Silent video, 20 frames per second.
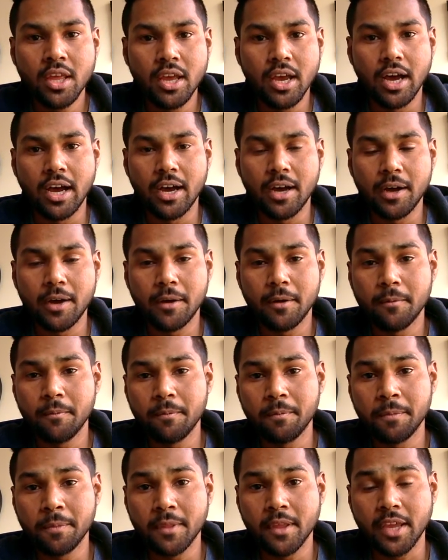
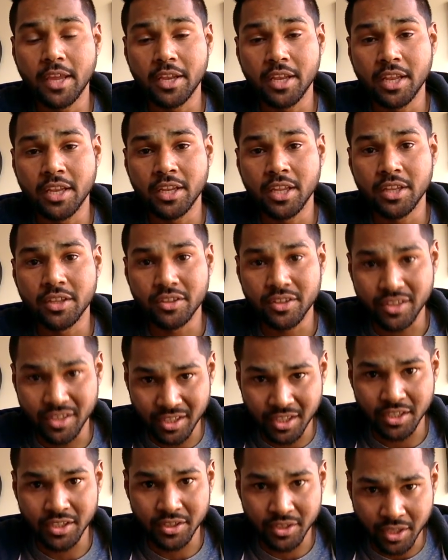And
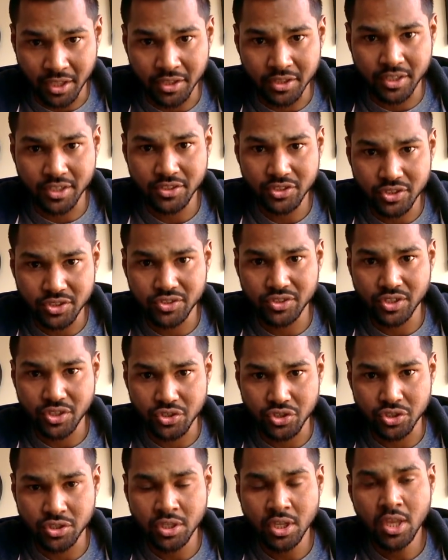in this
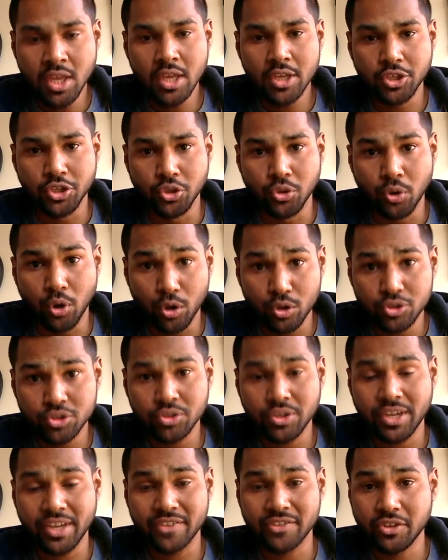decision, you
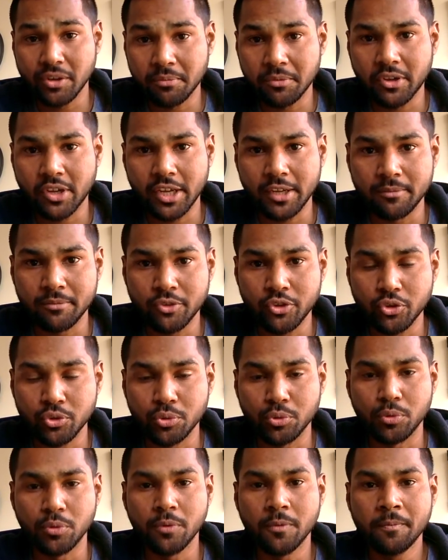also get some time
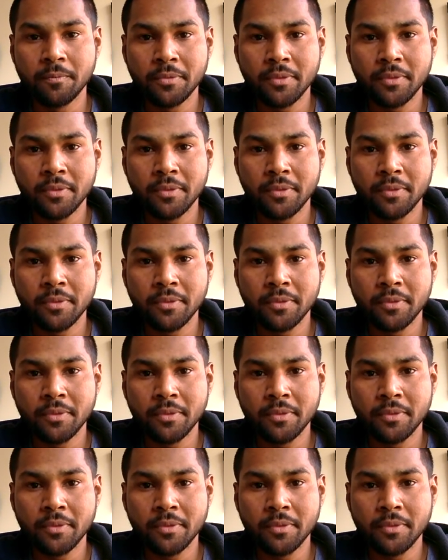to,